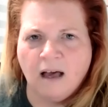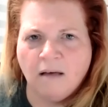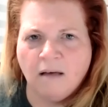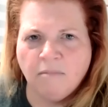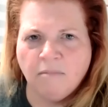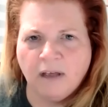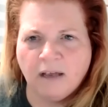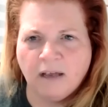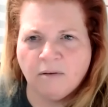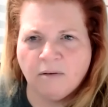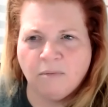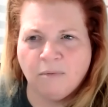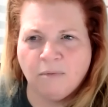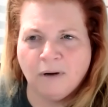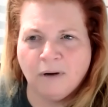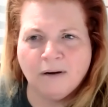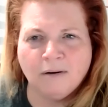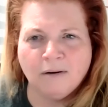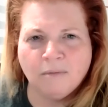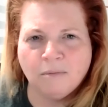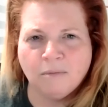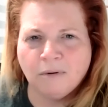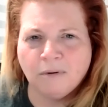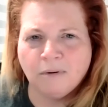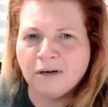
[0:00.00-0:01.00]
I'm like,
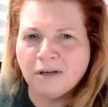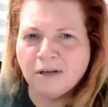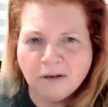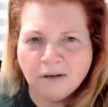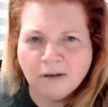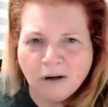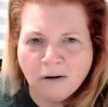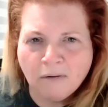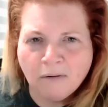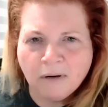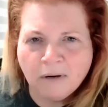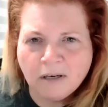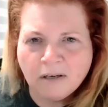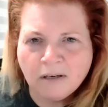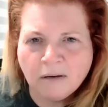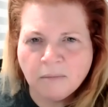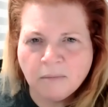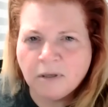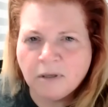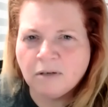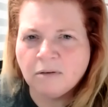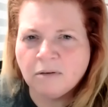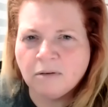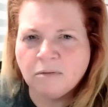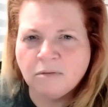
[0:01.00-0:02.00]
where are you going? I
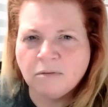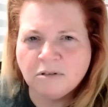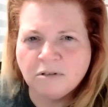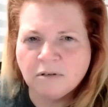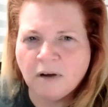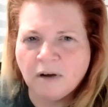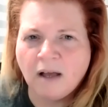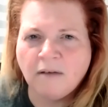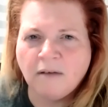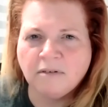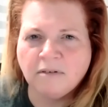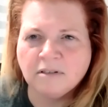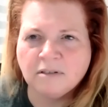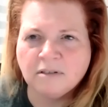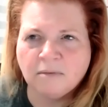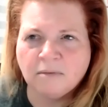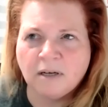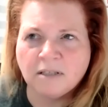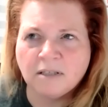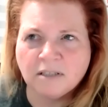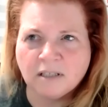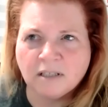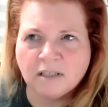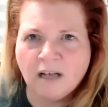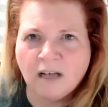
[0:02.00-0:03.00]
mean, who travels to
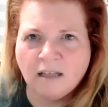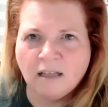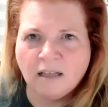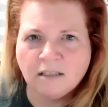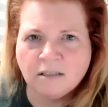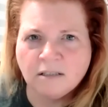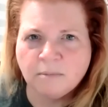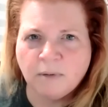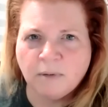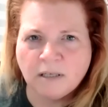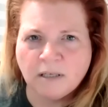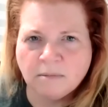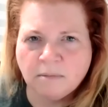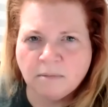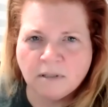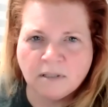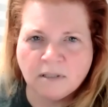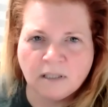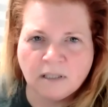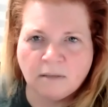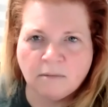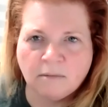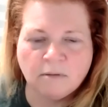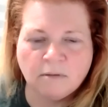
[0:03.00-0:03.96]
watch a college basketball team?